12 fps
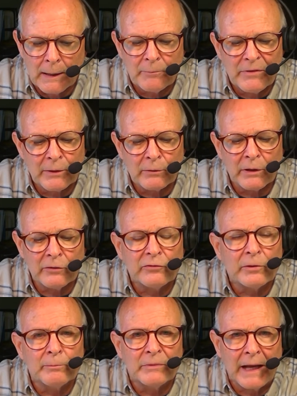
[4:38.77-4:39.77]
There is
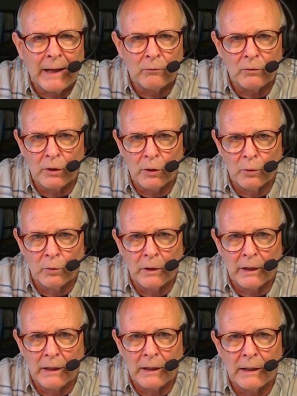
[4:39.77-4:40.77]
some download
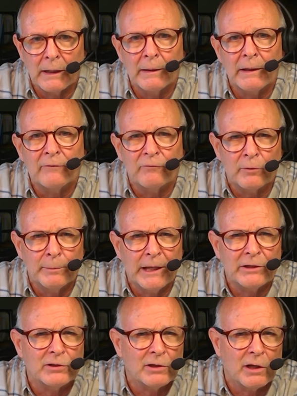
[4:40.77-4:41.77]

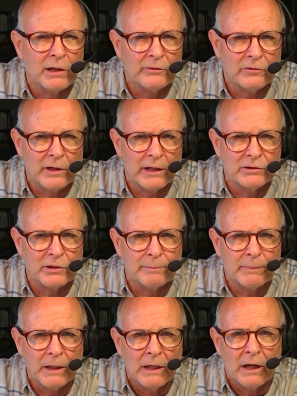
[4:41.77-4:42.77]
information on SketchUp
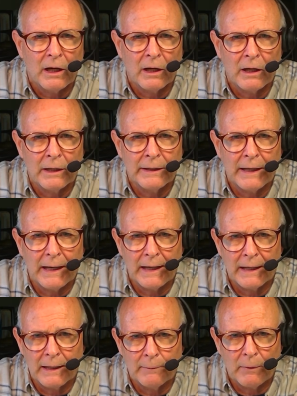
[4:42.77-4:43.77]
on
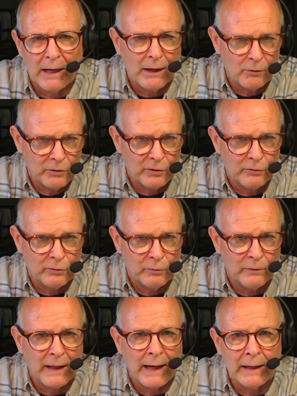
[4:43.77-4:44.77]
how to
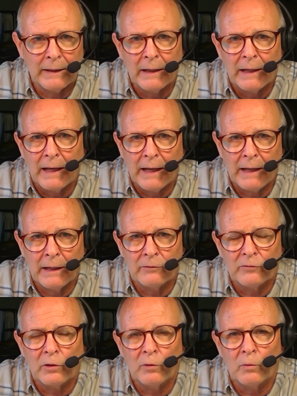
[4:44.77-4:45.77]
do that. And
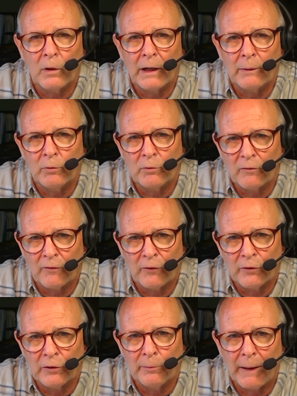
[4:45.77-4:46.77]
so I would
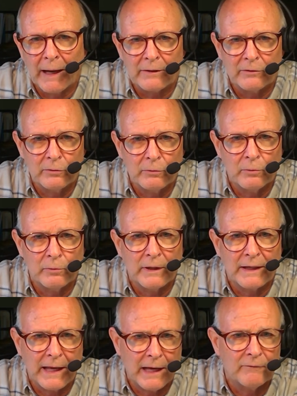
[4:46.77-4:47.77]
refer you back to
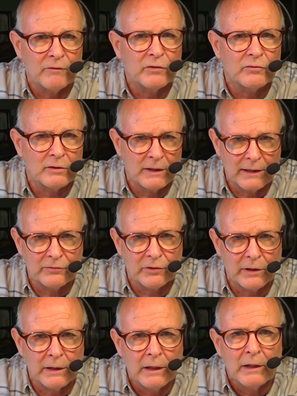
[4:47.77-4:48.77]
the Canvas
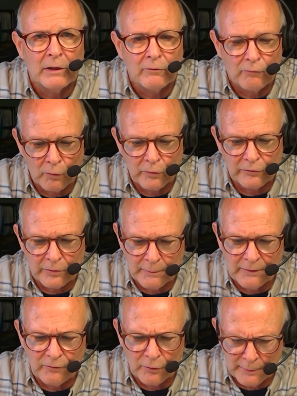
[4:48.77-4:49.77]
lesson for some
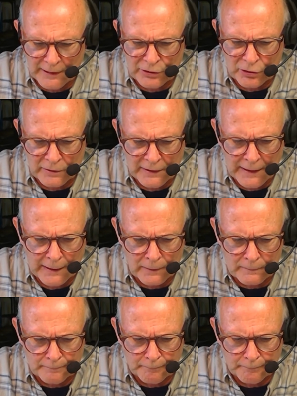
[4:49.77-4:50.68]
information there.